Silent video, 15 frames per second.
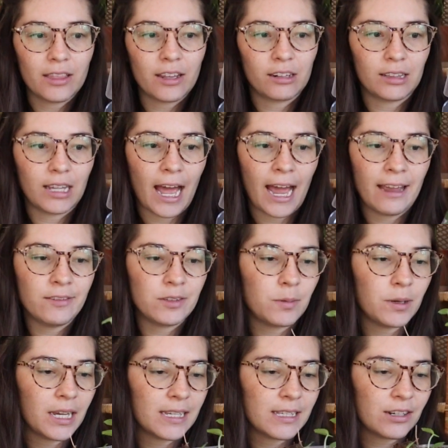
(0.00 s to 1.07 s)
their lives,
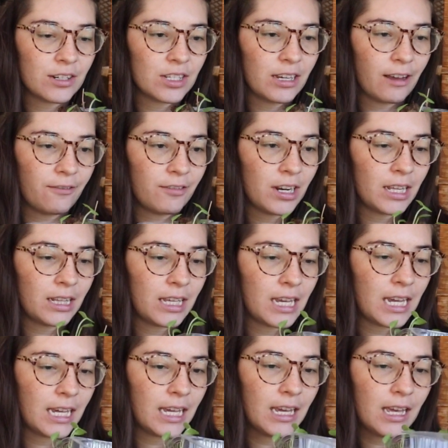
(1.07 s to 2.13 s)
because there's
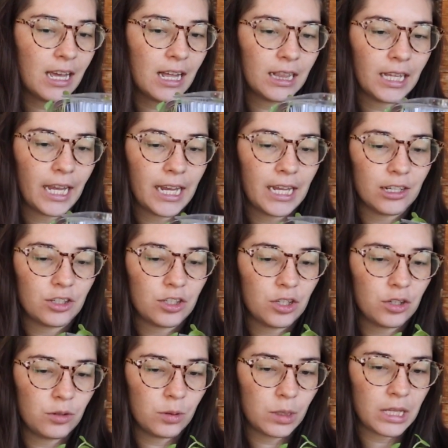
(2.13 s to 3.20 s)
definitely like
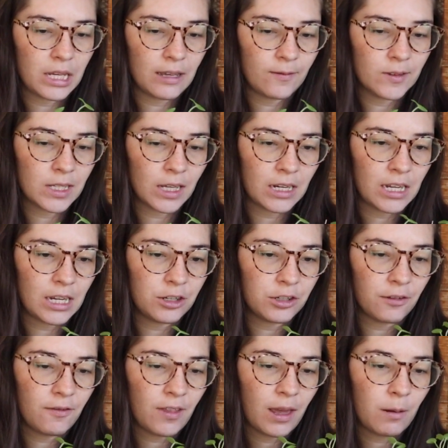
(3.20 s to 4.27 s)
2 leaves on each
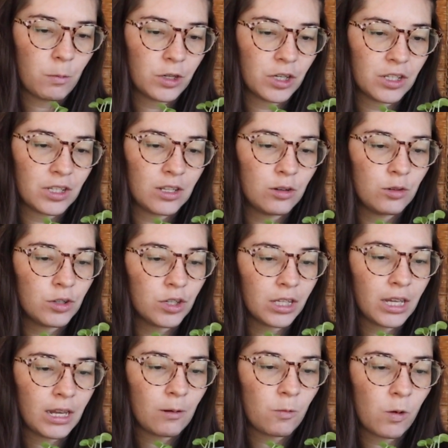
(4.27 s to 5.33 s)
of them, which is
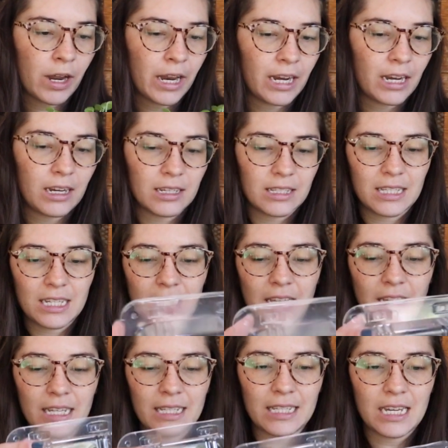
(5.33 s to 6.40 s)
usually what
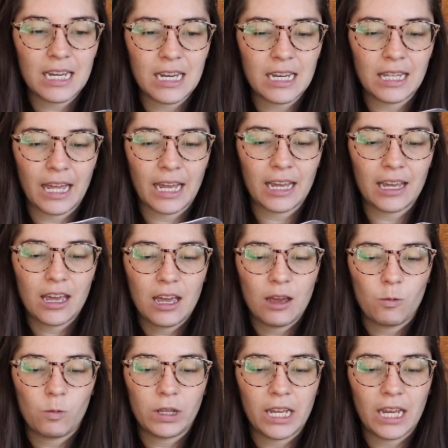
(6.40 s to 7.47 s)
seedlings need. Like
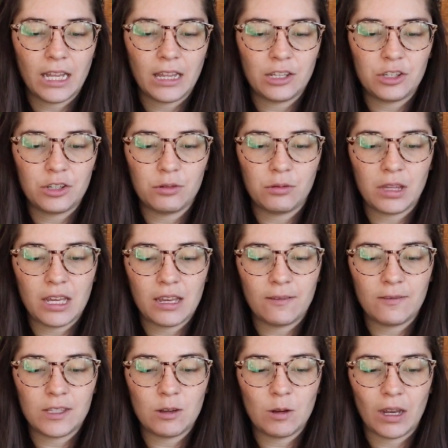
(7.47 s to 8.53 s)
when they get the 2
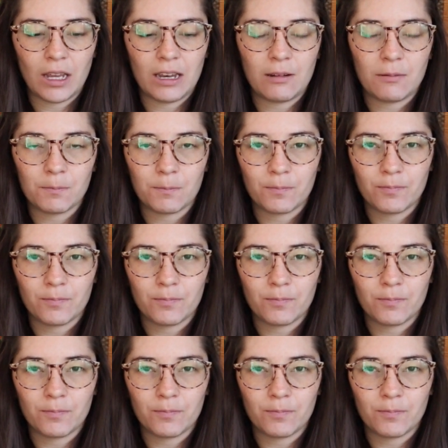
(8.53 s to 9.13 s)
leaves, you can